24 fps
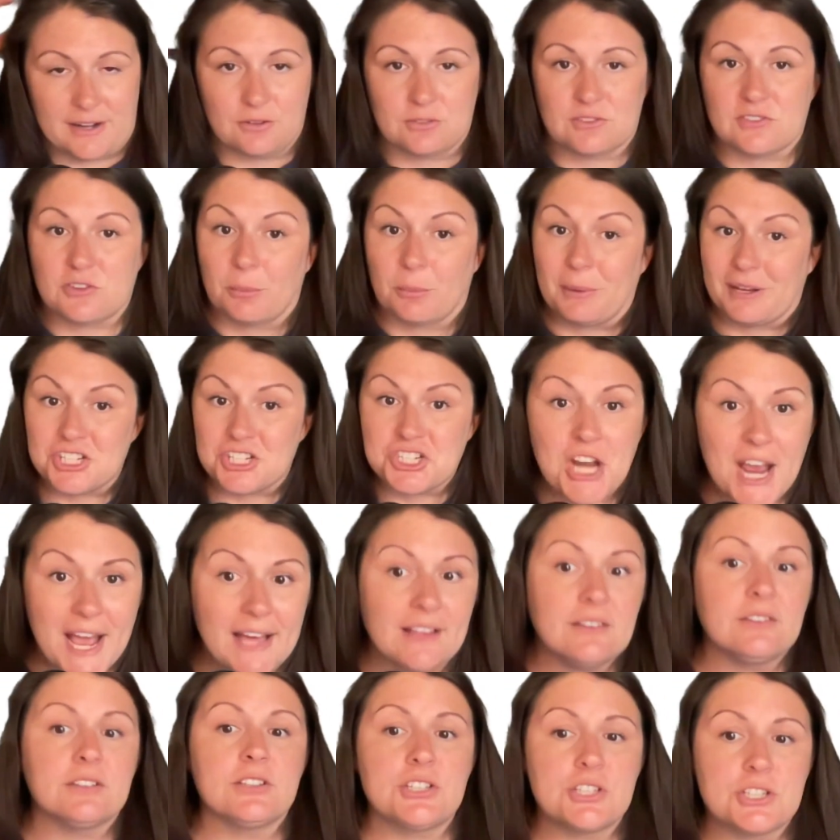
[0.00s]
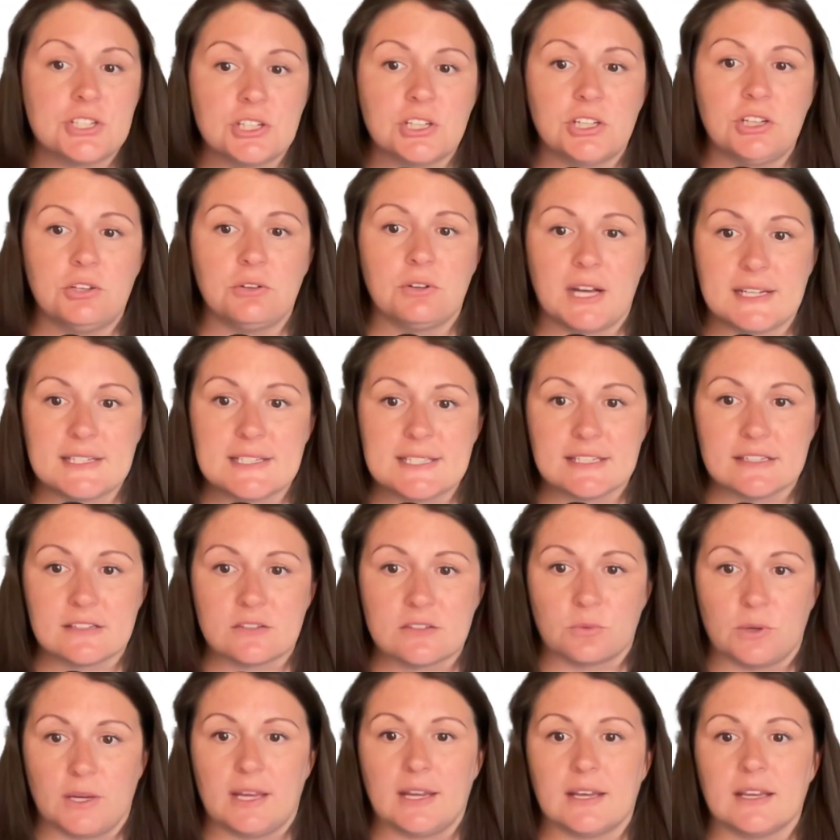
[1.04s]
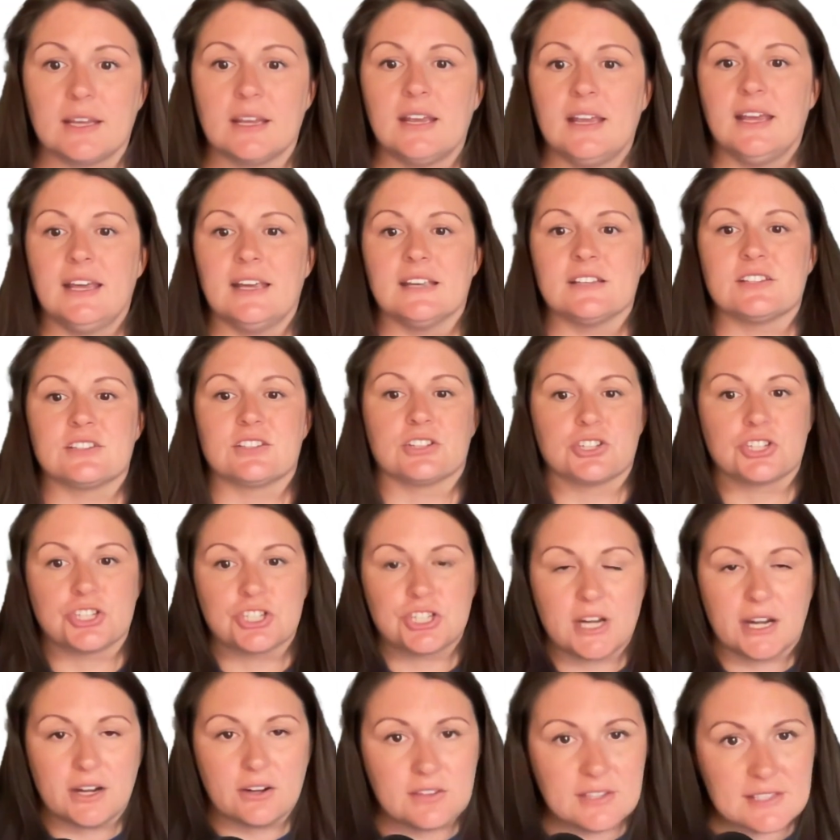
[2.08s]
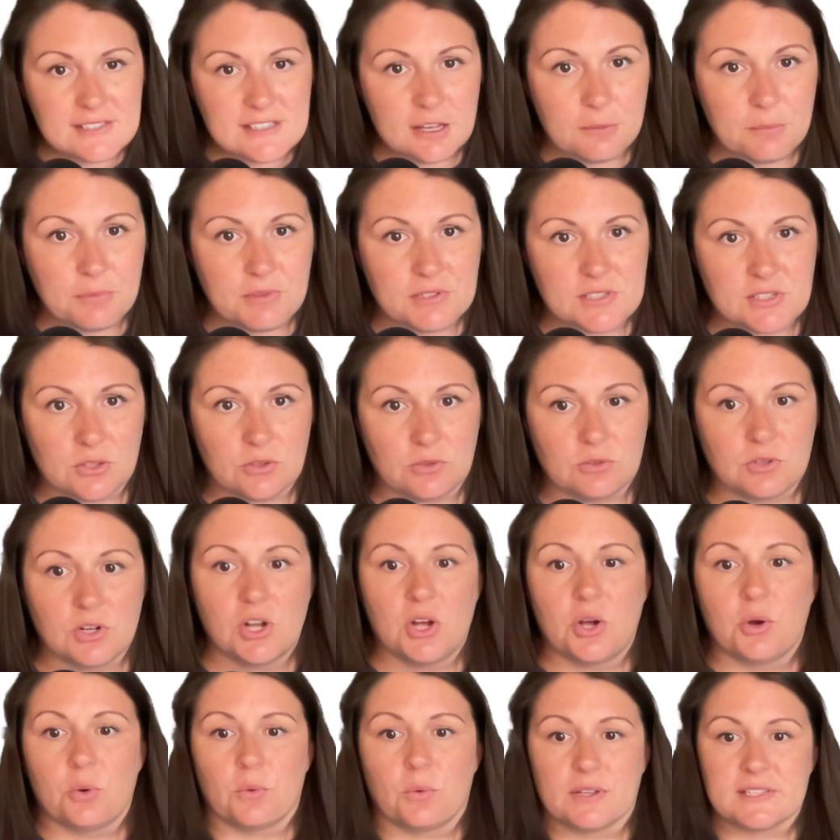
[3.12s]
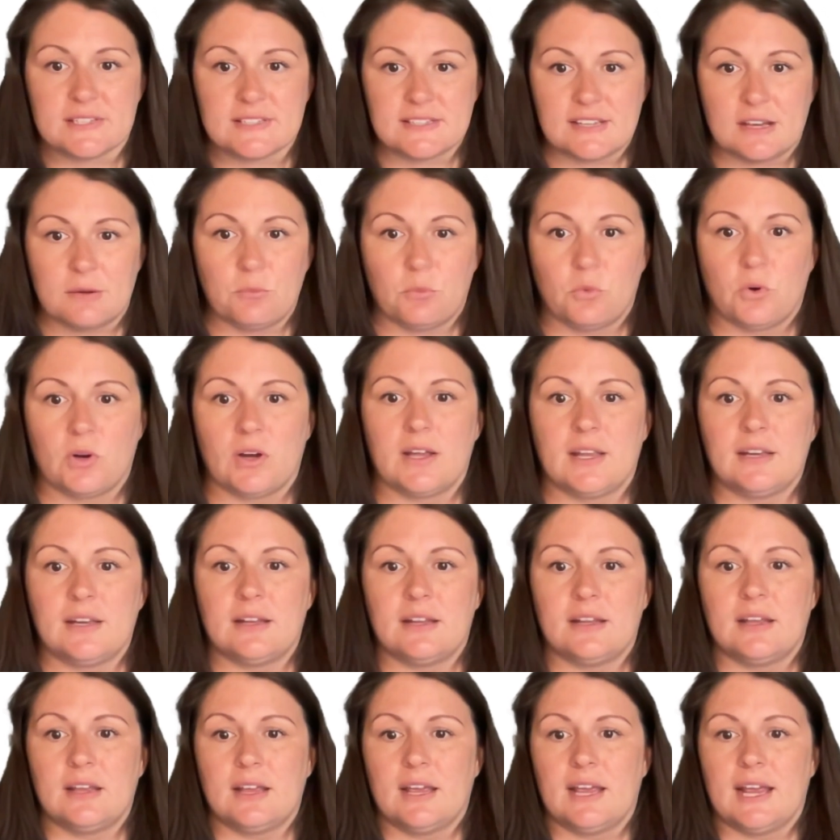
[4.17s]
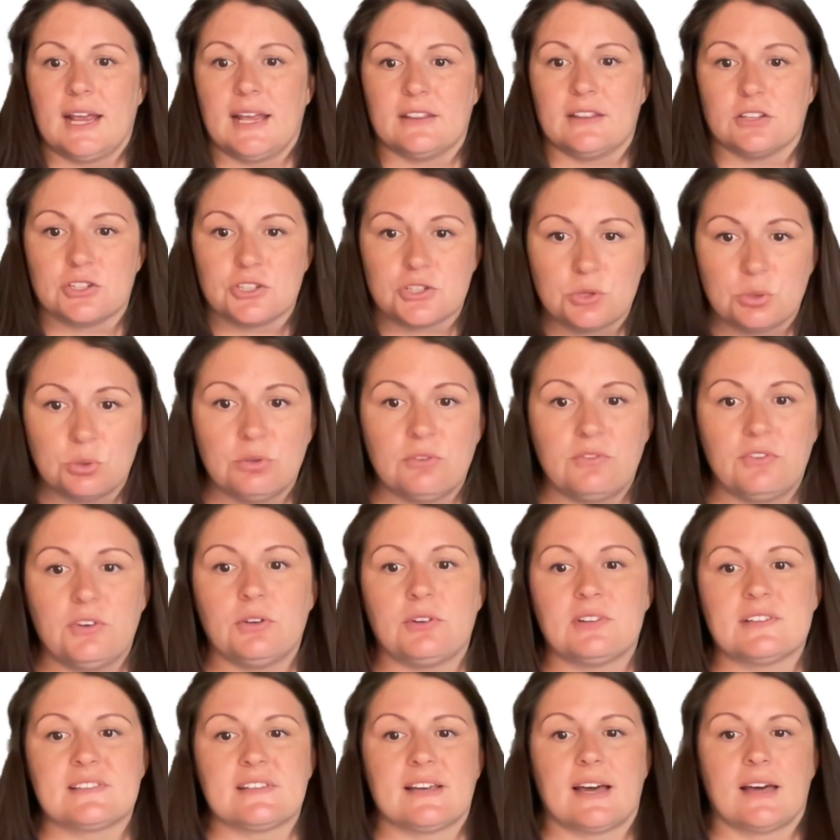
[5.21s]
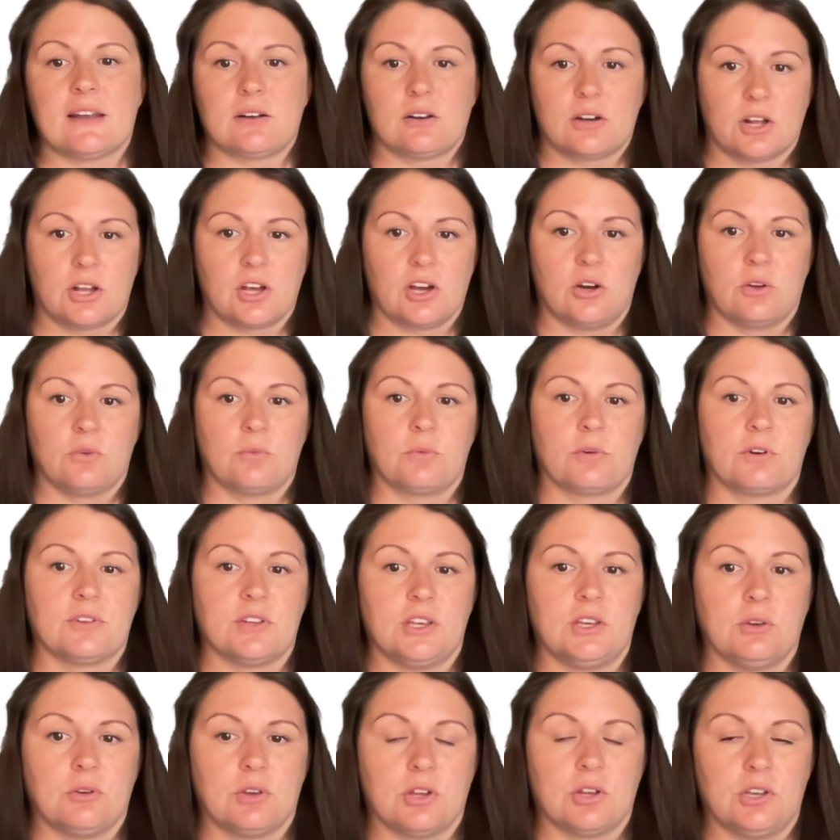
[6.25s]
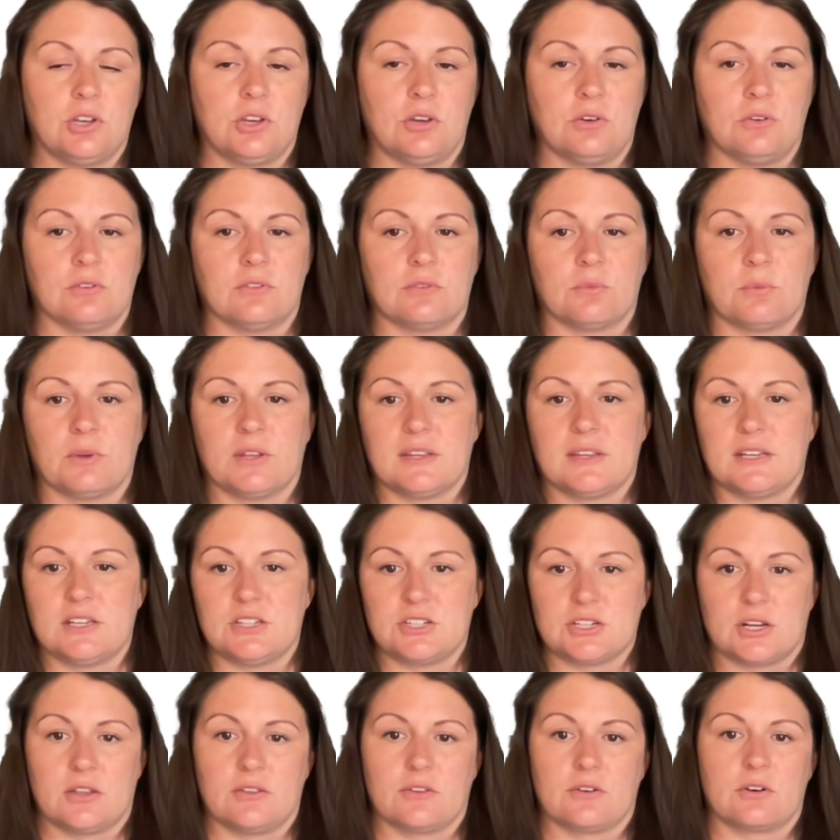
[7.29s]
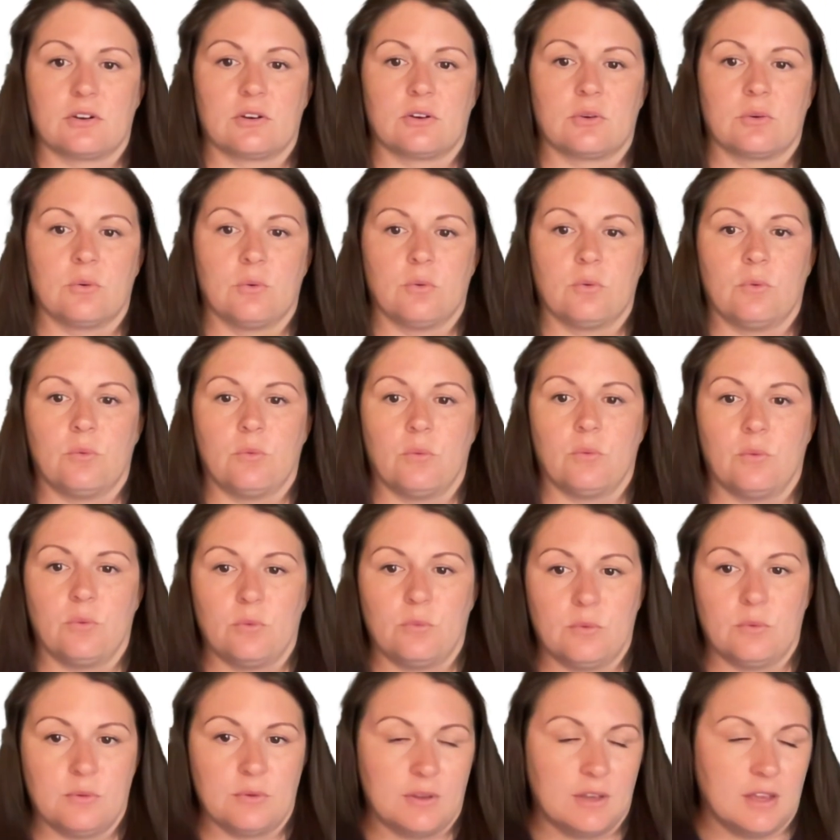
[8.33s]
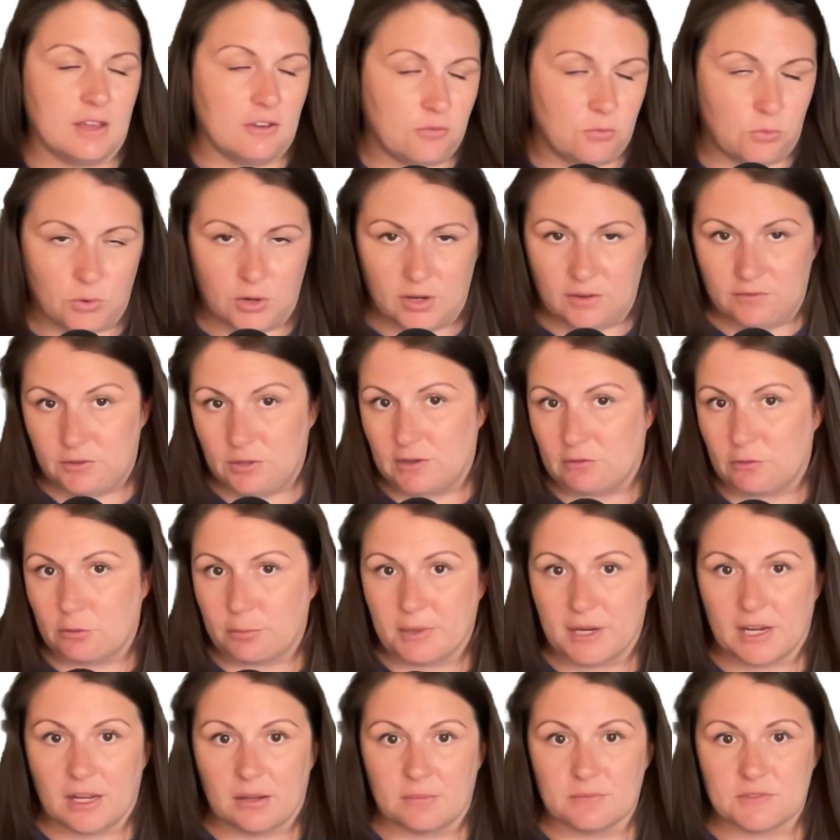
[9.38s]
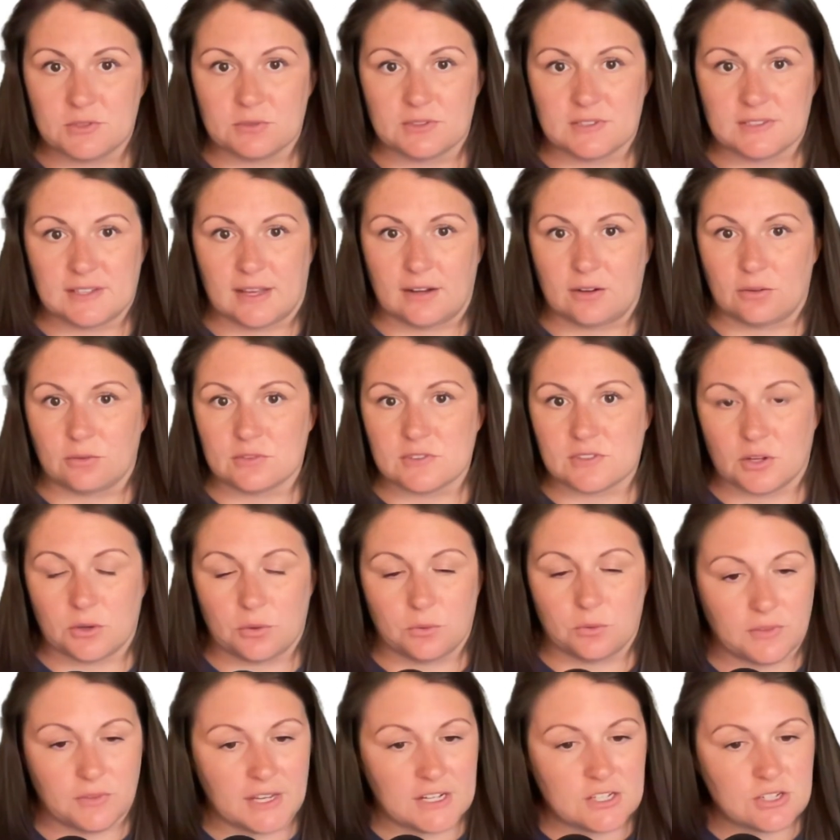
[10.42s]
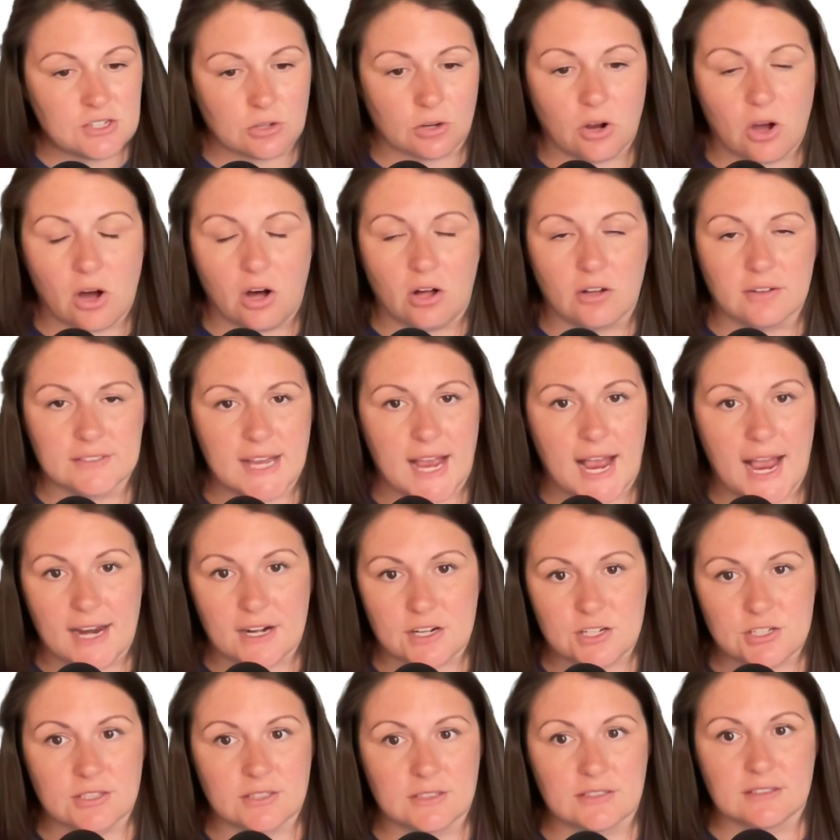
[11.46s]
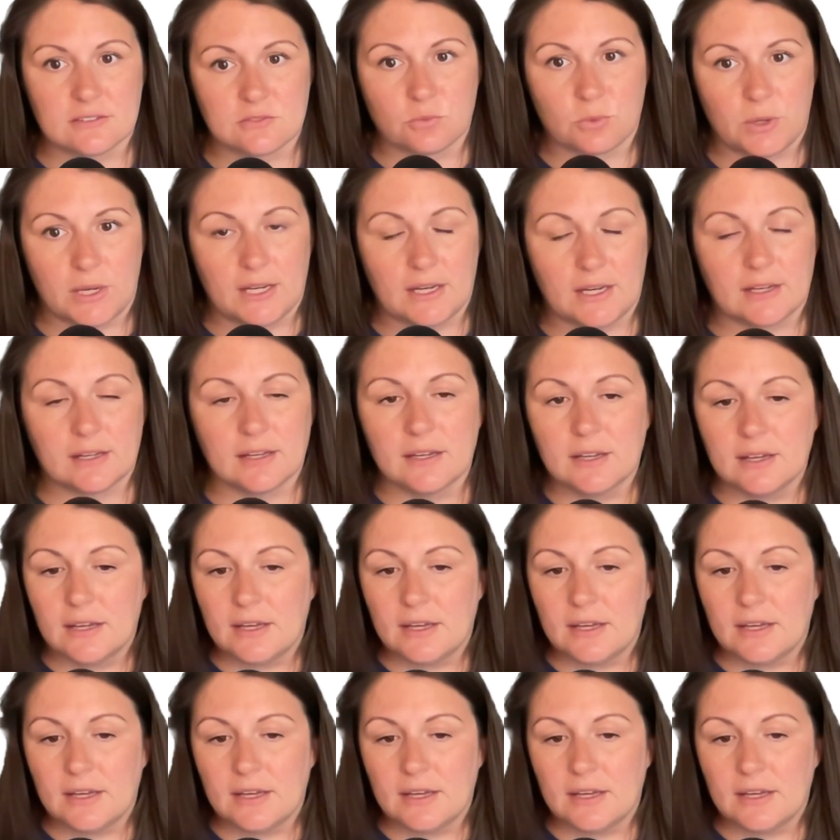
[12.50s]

So my challenge to you guys this week is to share this episode with someone, and the two of you decide on a code word that you can use with each other if one of you ever becomes suicidal. So that's your call to action this week.